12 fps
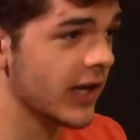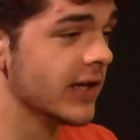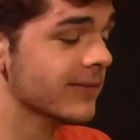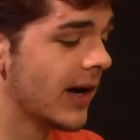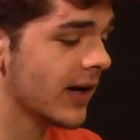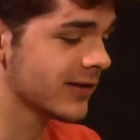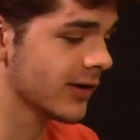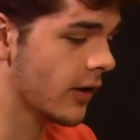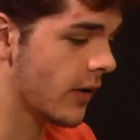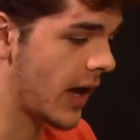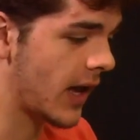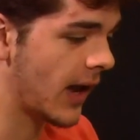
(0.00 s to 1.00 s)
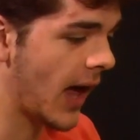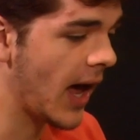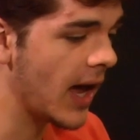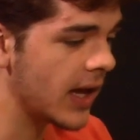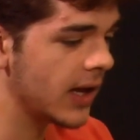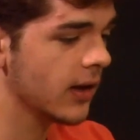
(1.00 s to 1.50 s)
Yamato. And
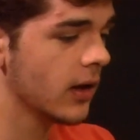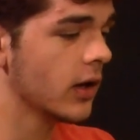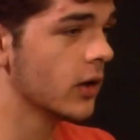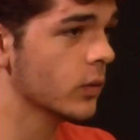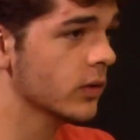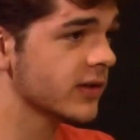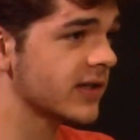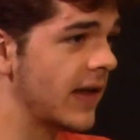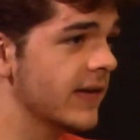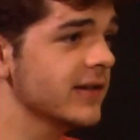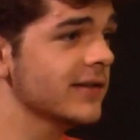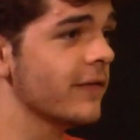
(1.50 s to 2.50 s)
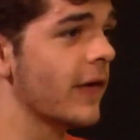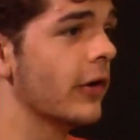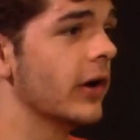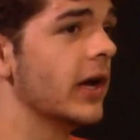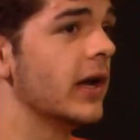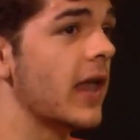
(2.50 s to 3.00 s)
I will say this is a
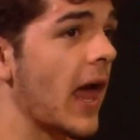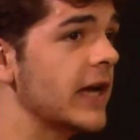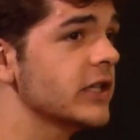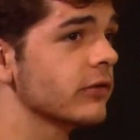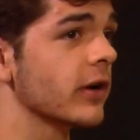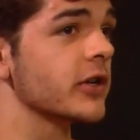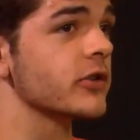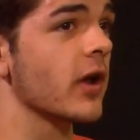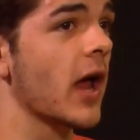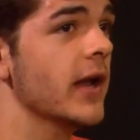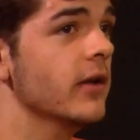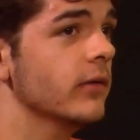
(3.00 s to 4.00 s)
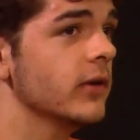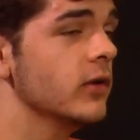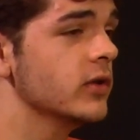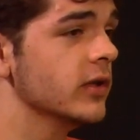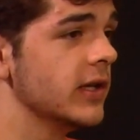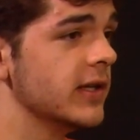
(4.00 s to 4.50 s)
very nice restaurant. I don't
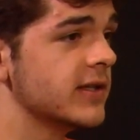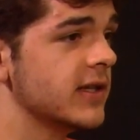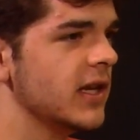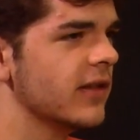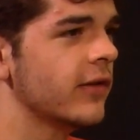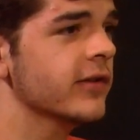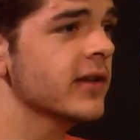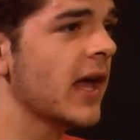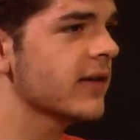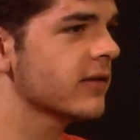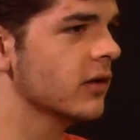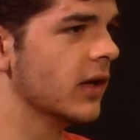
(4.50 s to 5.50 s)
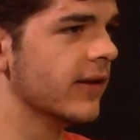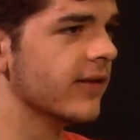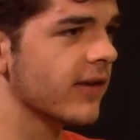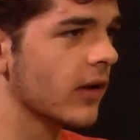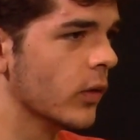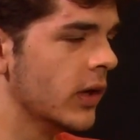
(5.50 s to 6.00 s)
usually see, there's a nice little
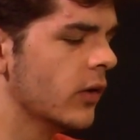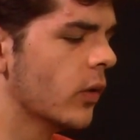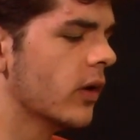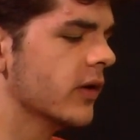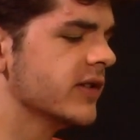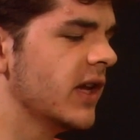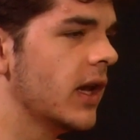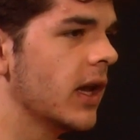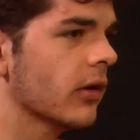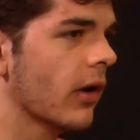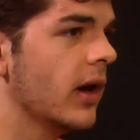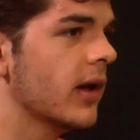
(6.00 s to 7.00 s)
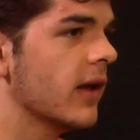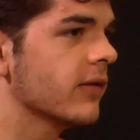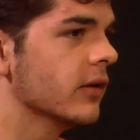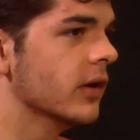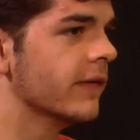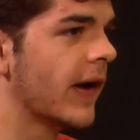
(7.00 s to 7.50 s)
indoor seating, right? Nice
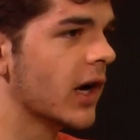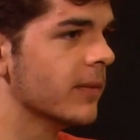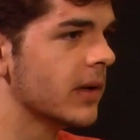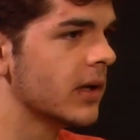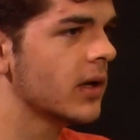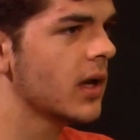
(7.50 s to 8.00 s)
little environment.